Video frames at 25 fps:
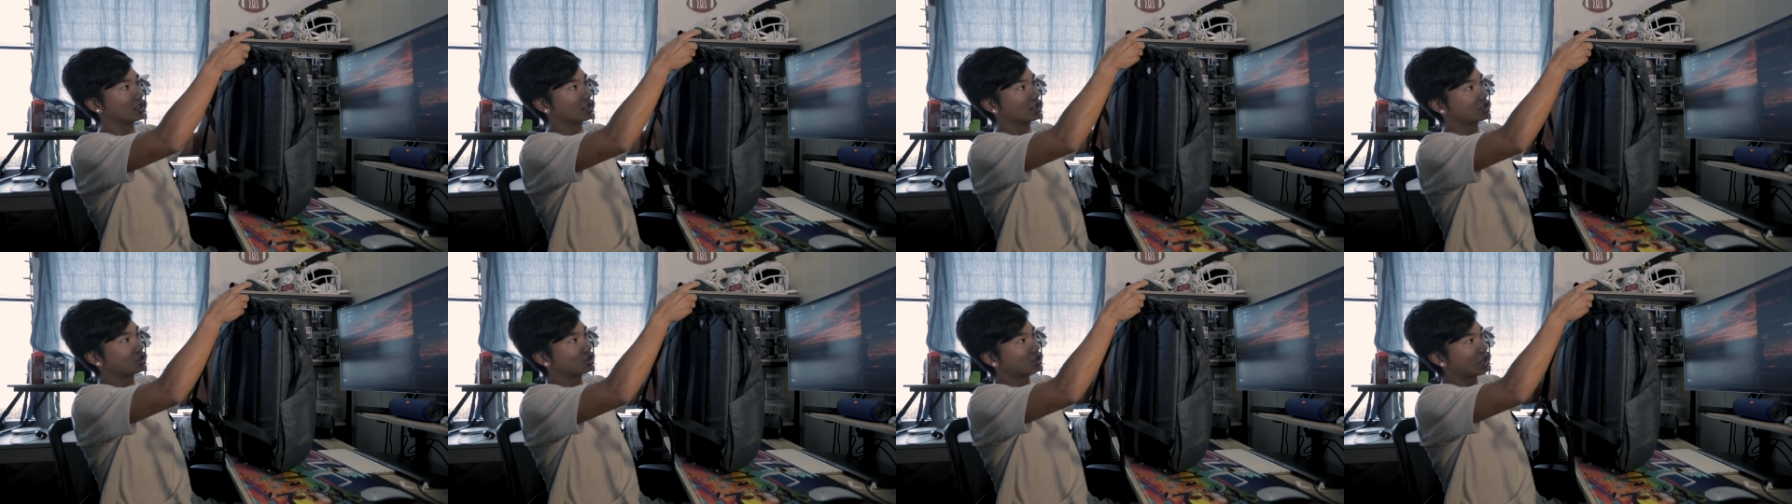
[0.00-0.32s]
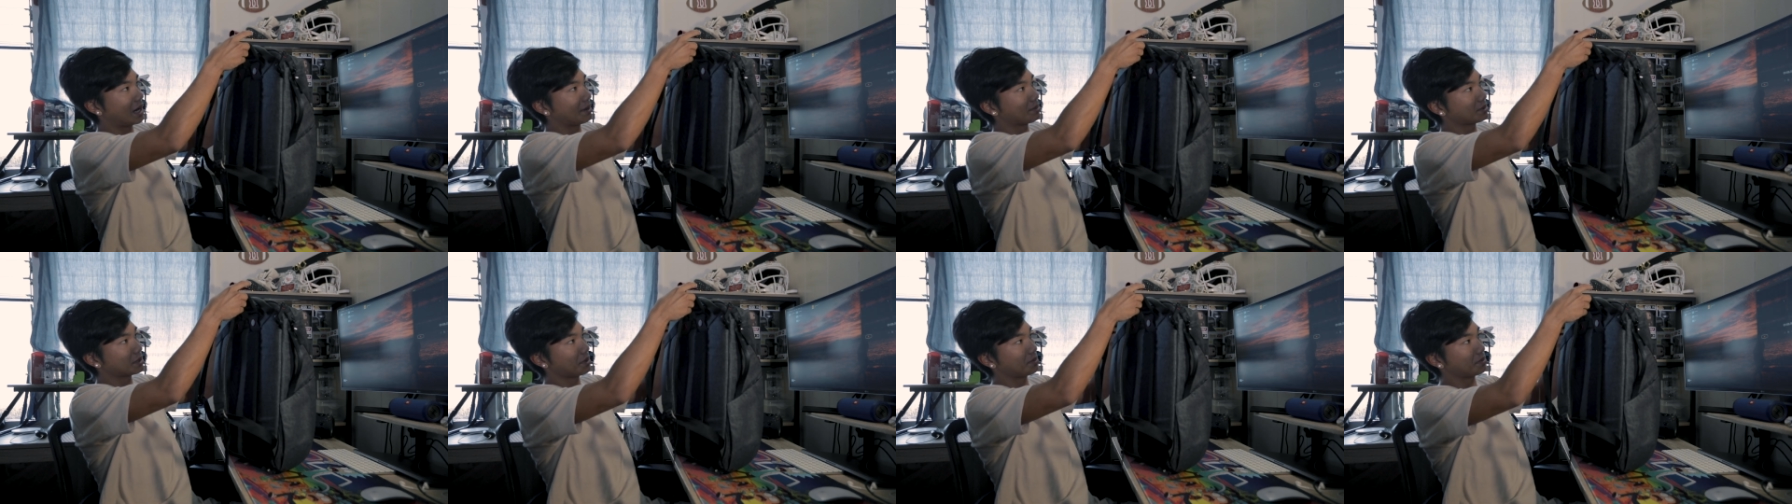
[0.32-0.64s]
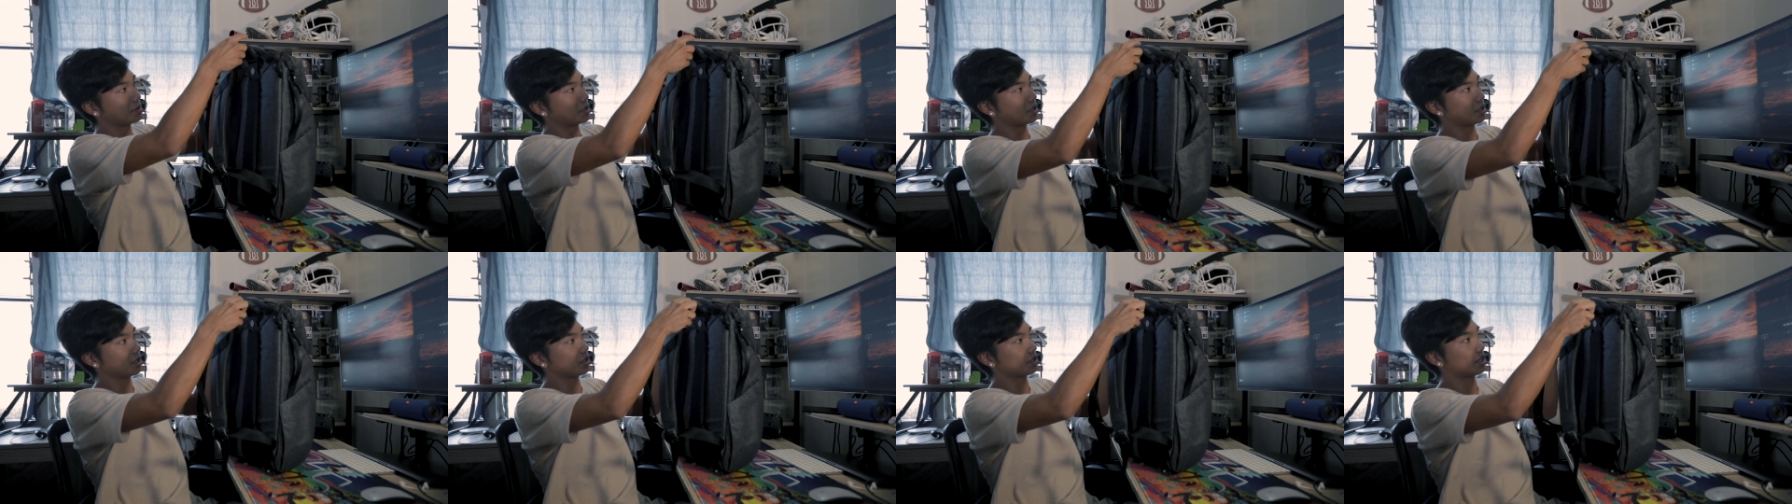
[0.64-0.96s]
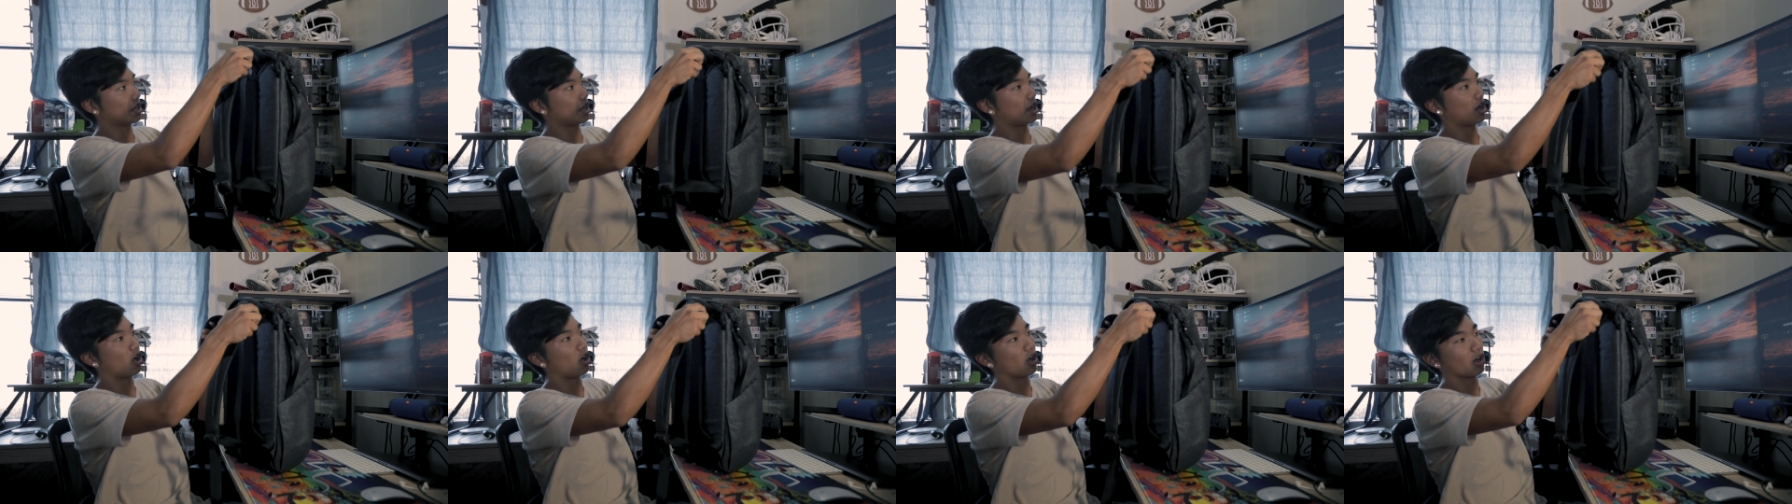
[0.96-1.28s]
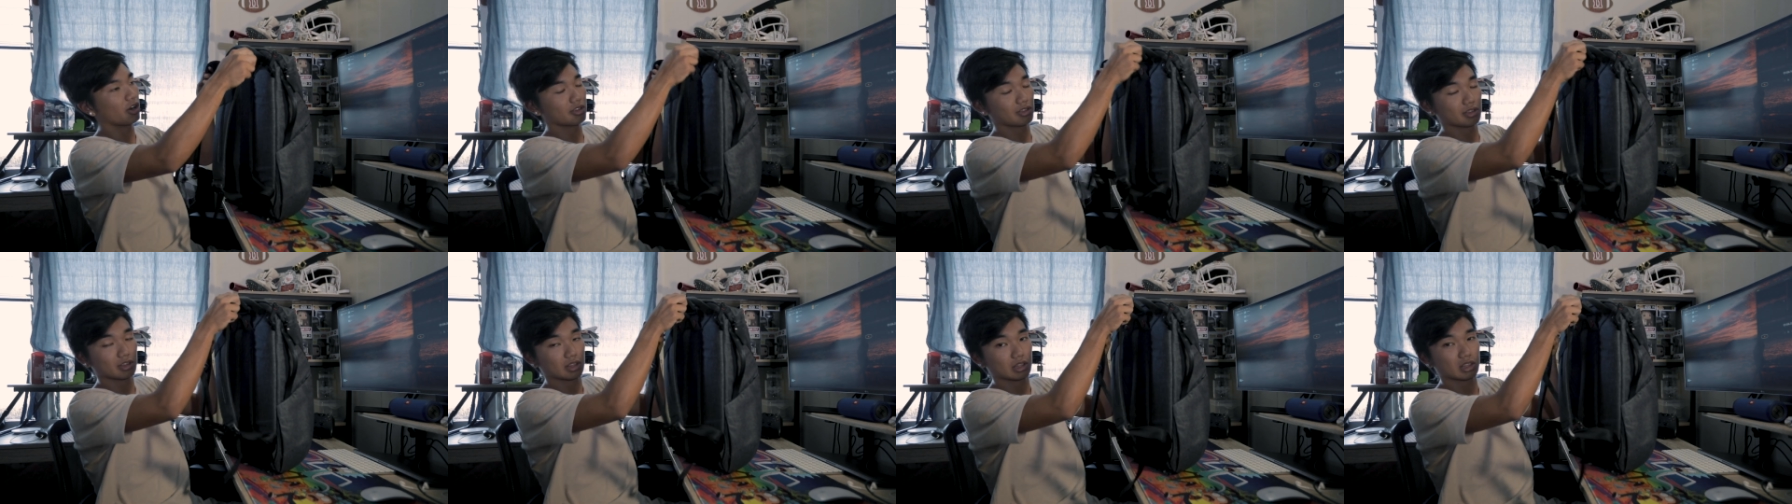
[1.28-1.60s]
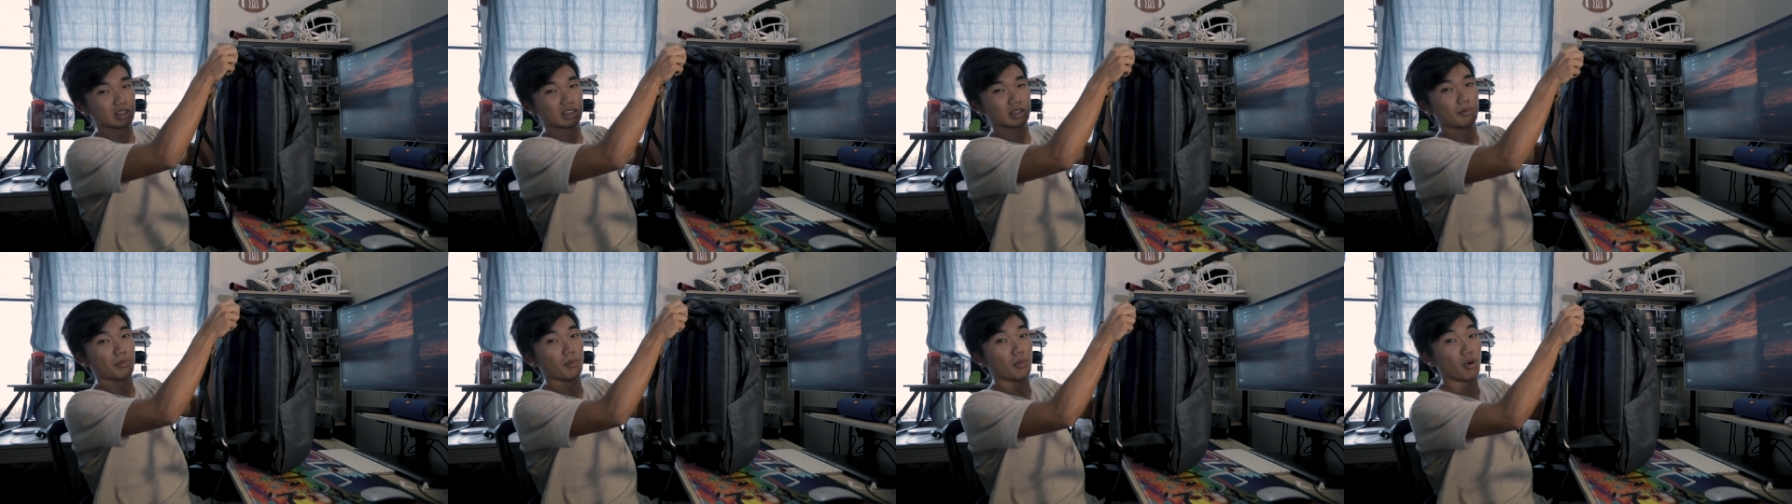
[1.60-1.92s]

straps up here, they aren't the